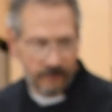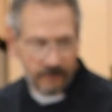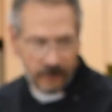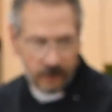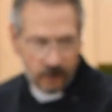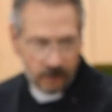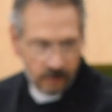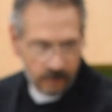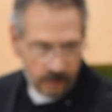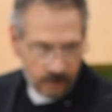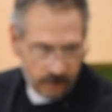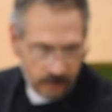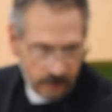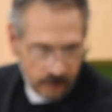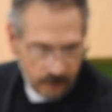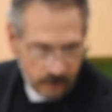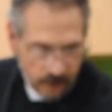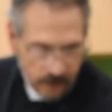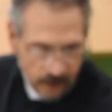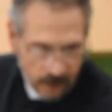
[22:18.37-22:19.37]

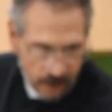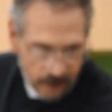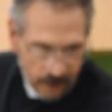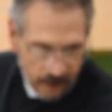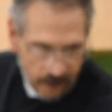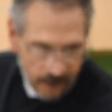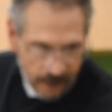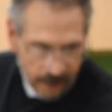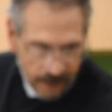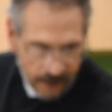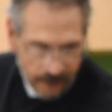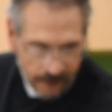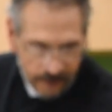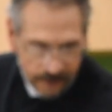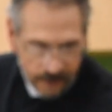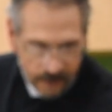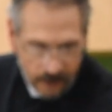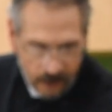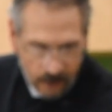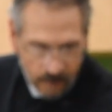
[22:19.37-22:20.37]
children's
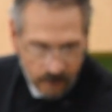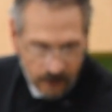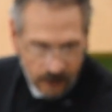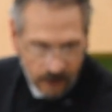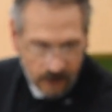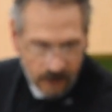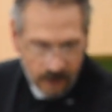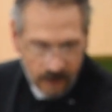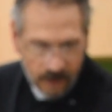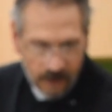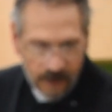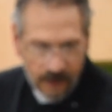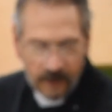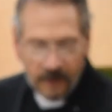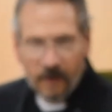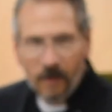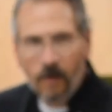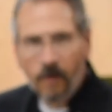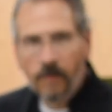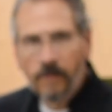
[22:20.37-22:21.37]
cinnamon and the
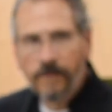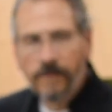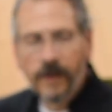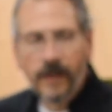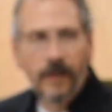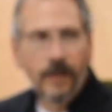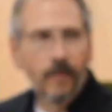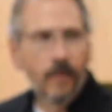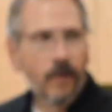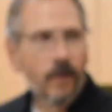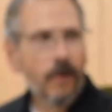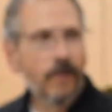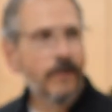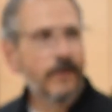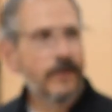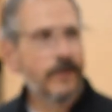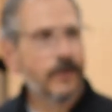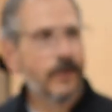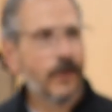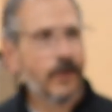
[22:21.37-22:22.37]
adult fireball.
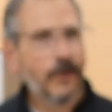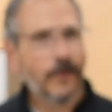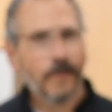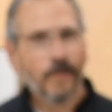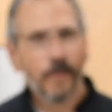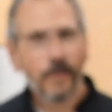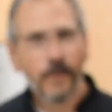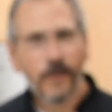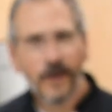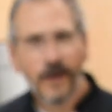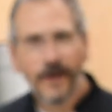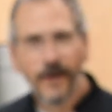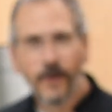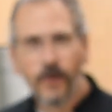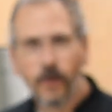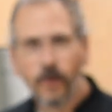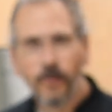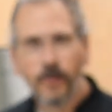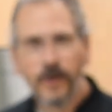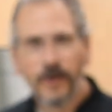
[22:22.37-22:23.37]
So I
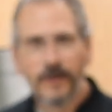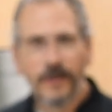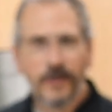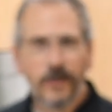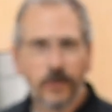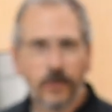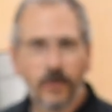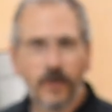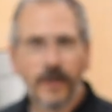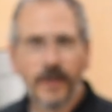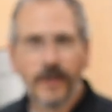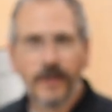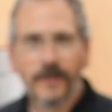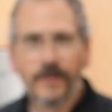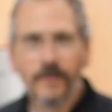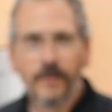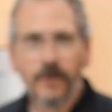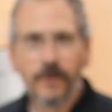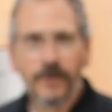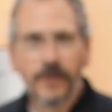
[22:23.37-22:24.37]
hope you enjoy,
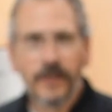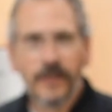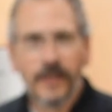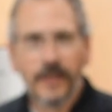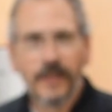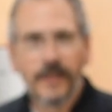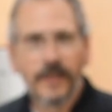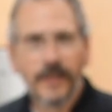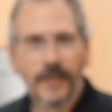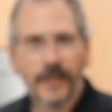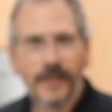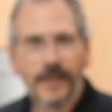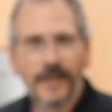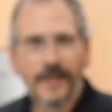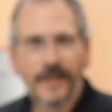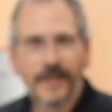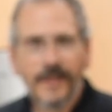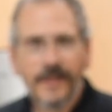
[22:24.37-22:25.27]
and we'll see you again.